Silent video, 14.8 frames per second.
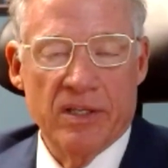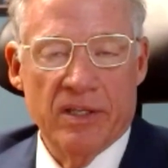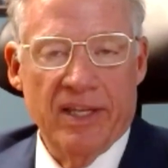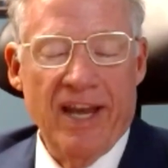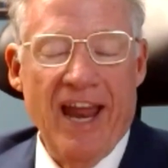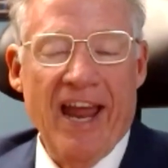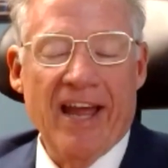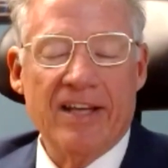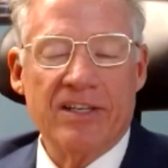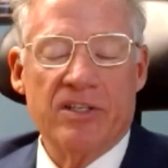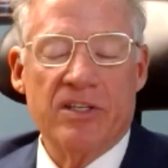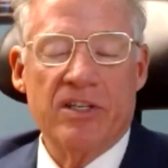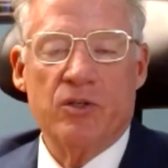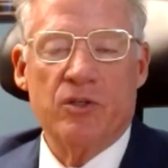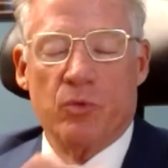That as
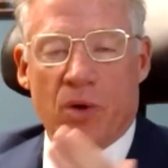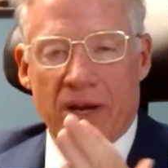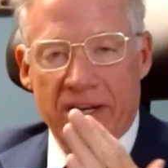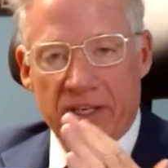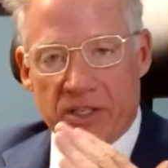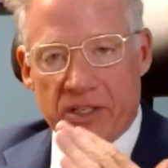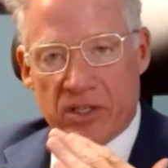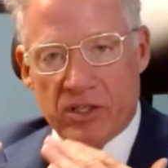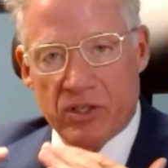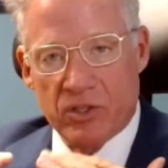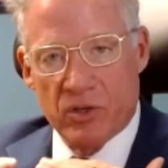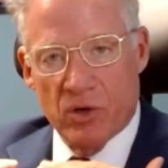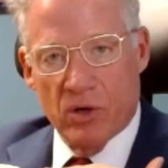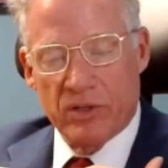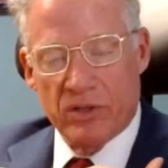these rates
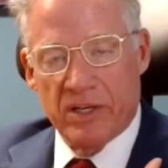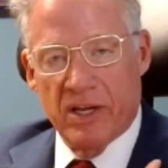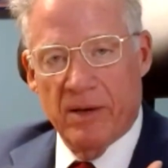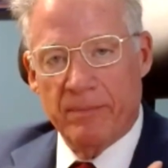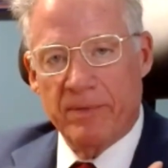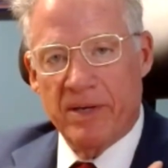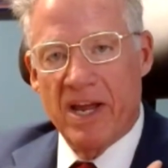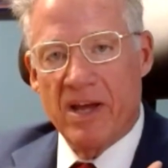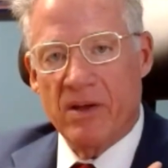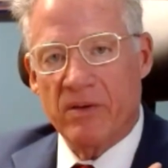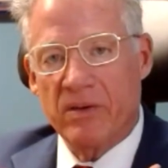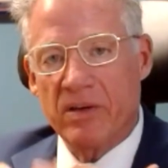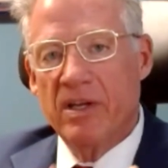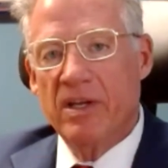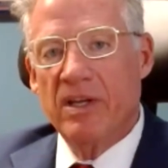start to come
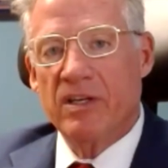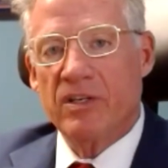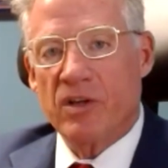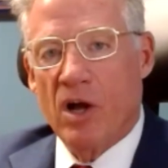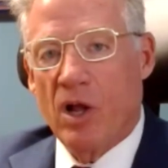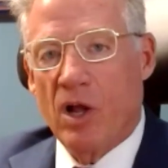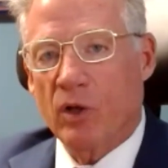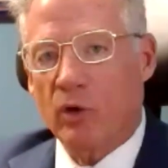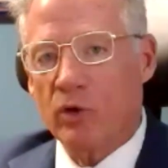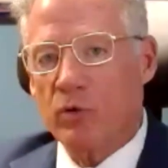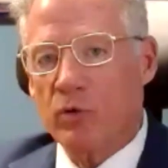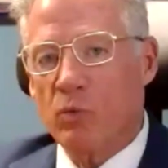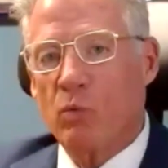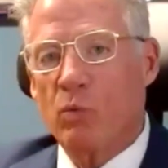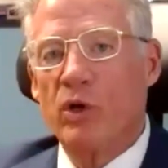down, dollars
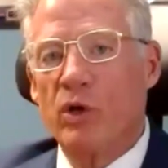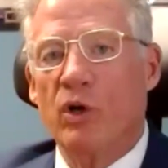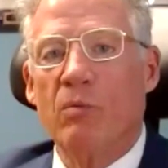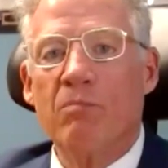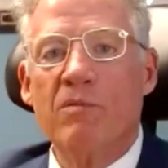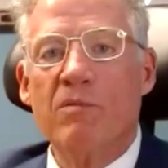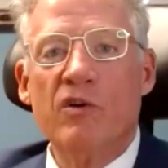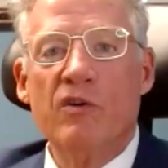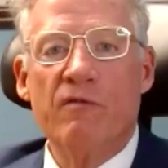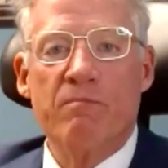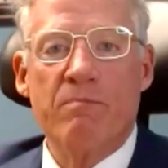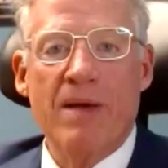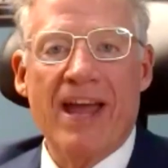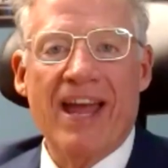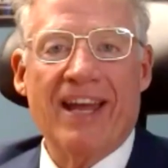will move
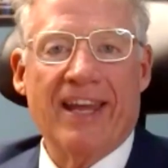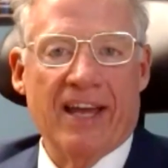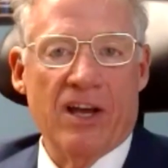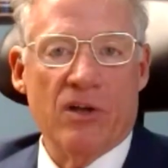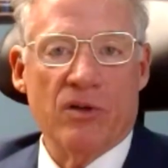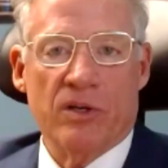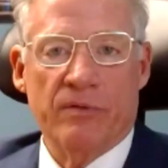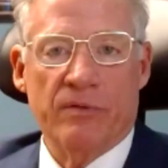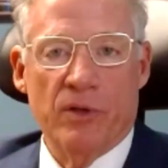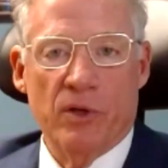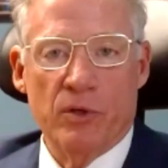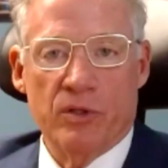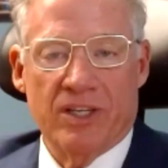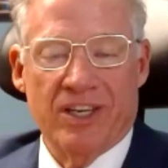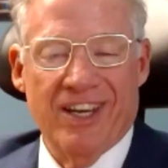back out of
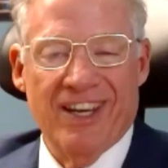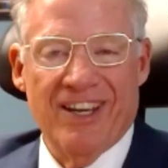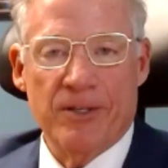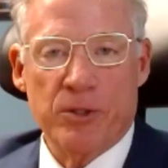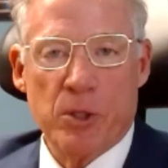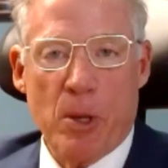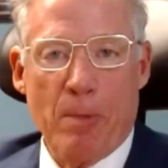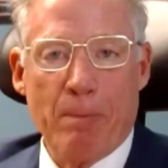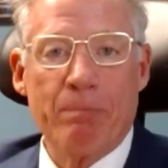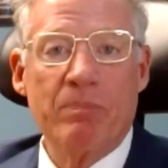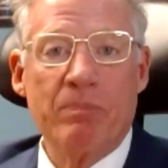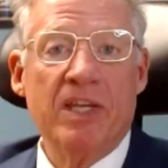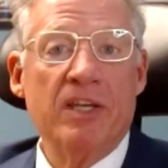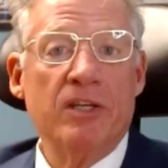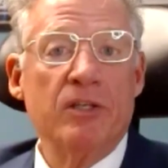those accounts
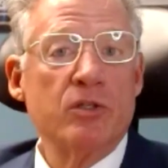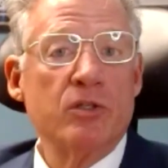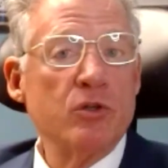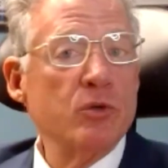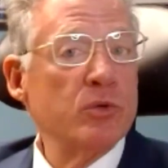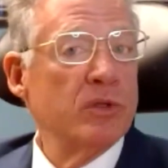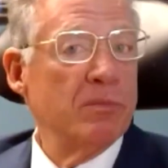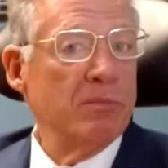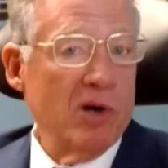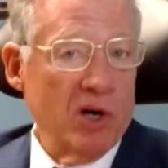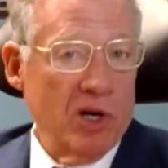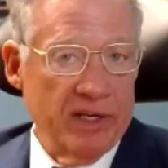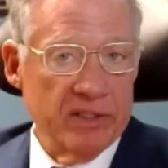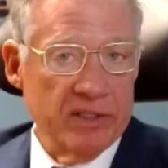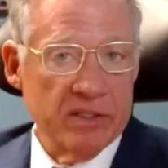into the
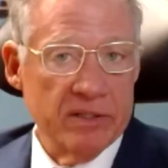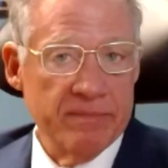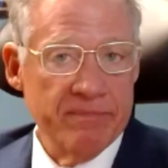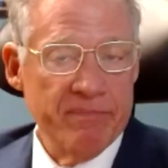markets.